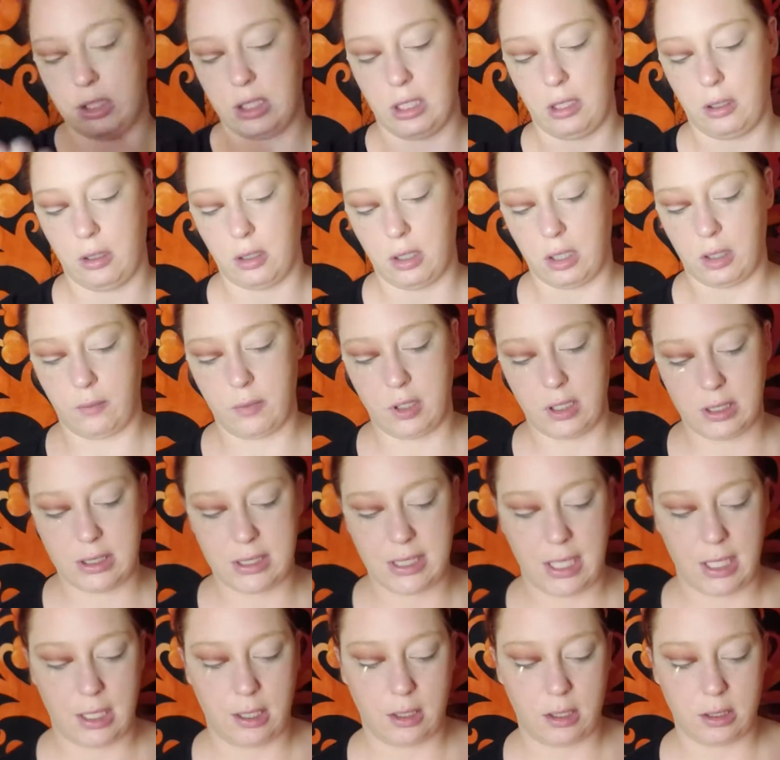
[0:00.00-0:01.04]
here, and I'm going to
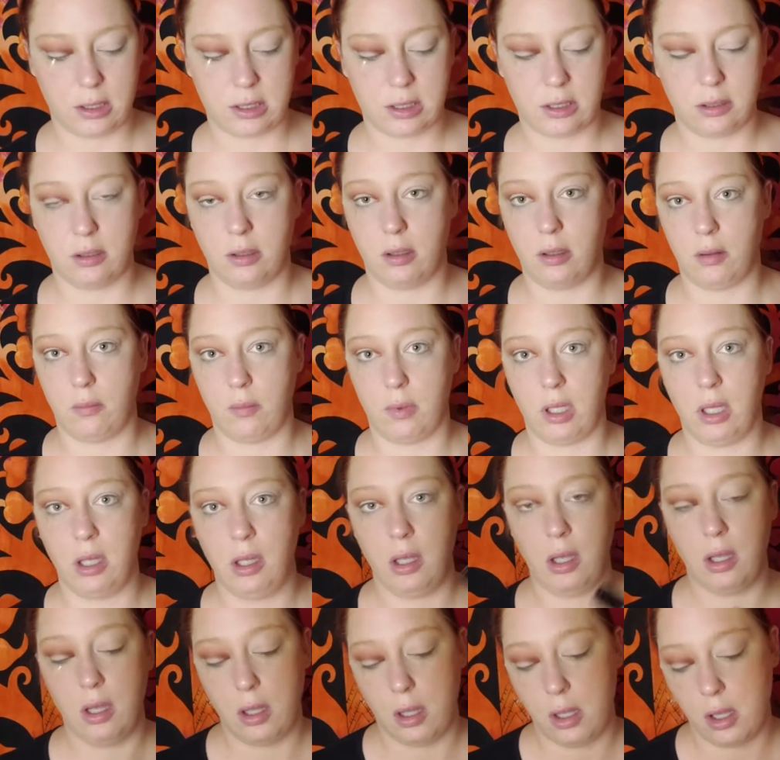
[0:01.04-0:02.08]
take some
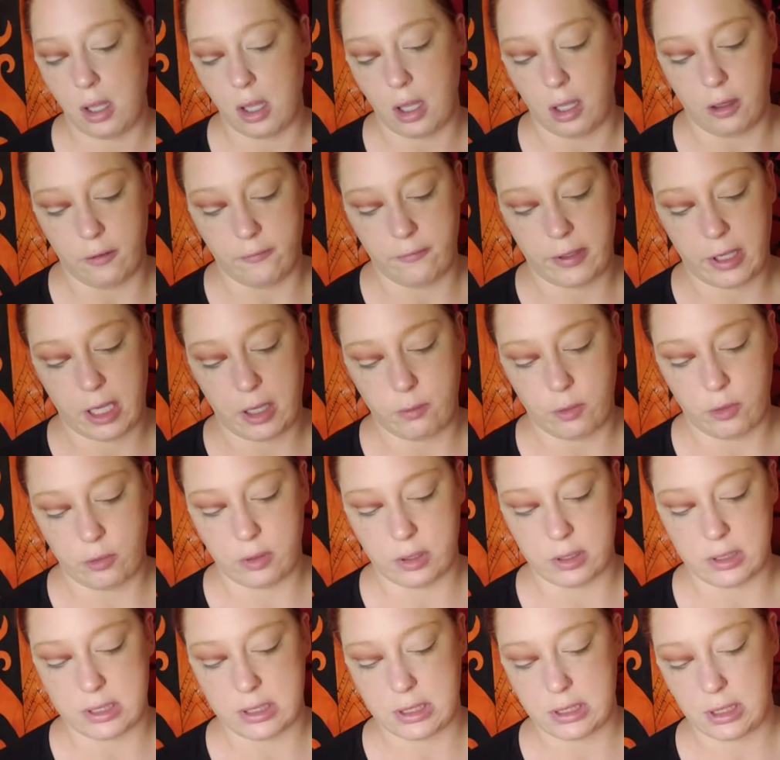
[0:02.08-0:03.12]
e.l.f. Camo
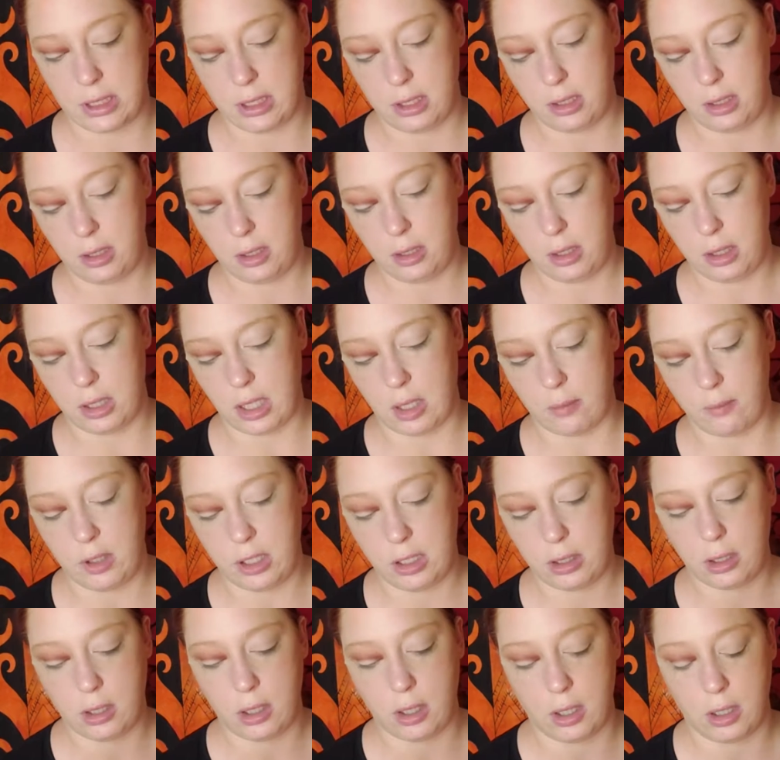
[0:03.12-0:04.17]
Concealer, and I'm
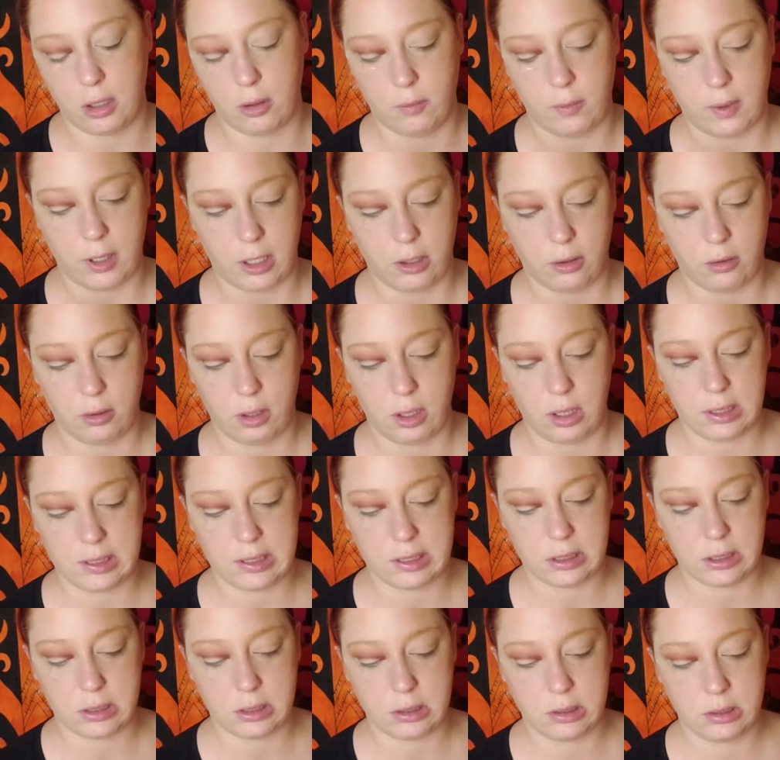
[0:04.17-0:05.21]
going to cut out my
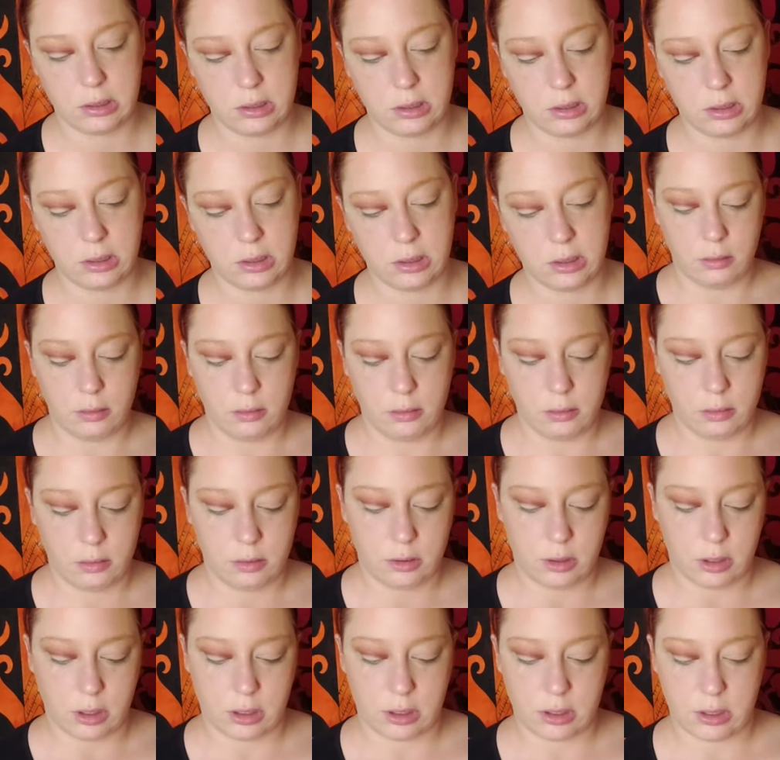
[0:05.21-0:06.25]
crease
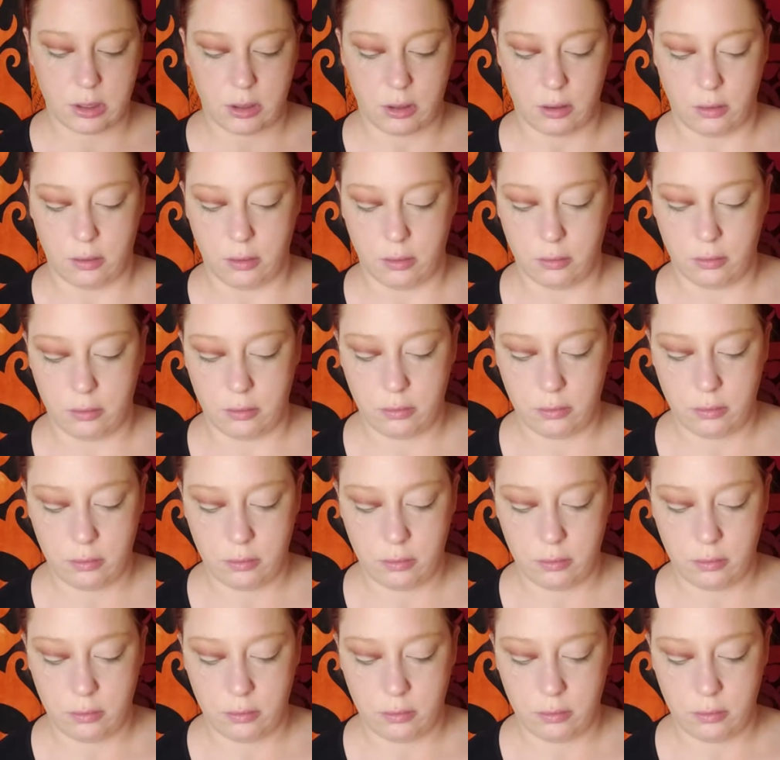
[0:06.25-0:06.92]
just so